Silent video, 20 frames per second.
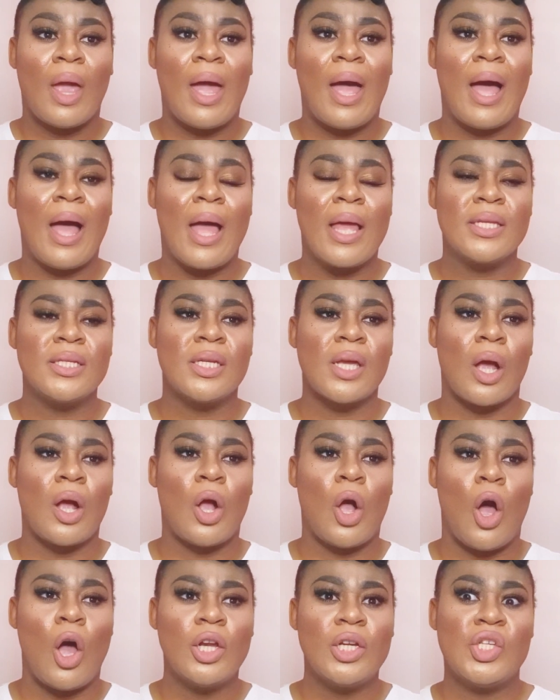
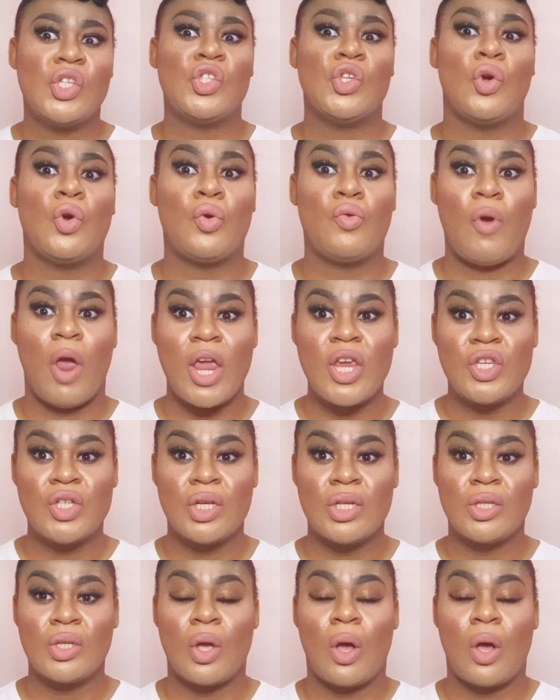And God is so gracious,